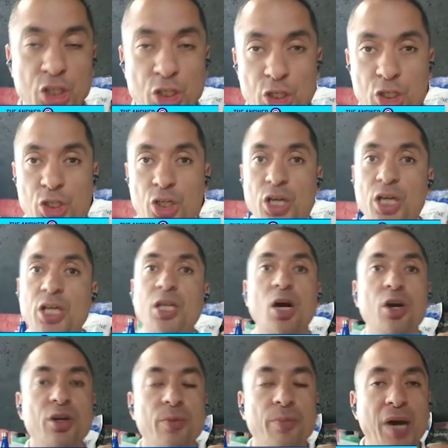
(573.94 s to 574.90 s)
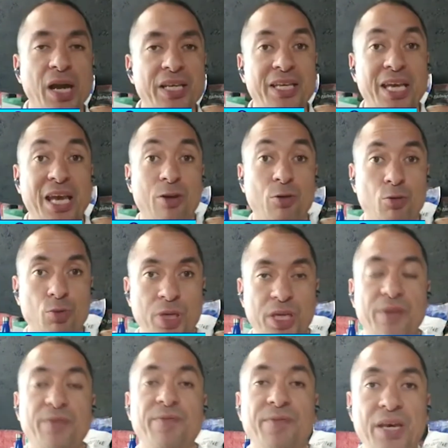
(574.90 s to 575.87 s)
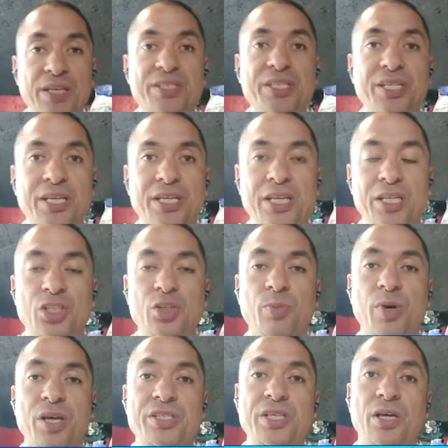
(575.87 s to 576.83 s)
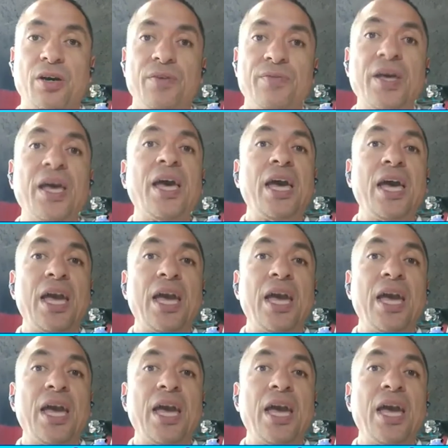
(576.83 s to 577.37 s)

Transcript: shitload of money and reinvested it into myself